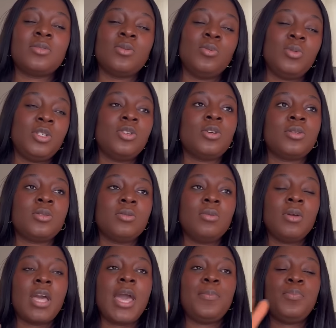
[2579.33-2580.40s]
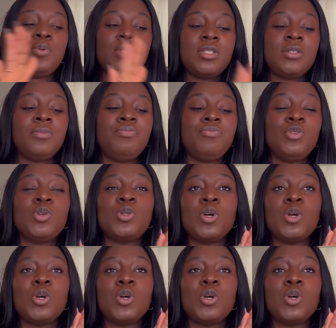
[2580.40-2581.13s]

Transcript: so we just I put those